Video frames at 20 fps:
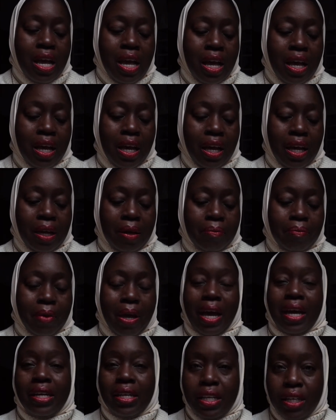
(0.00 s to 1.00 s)

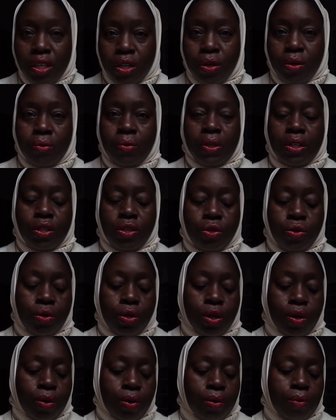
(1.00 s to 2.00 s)
I did go with a
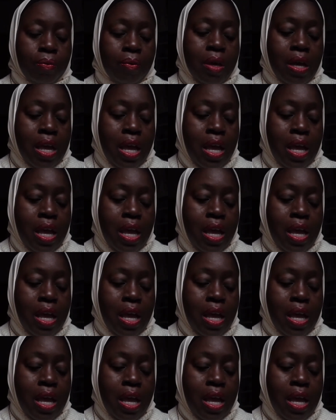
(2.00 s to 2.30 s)
tour group.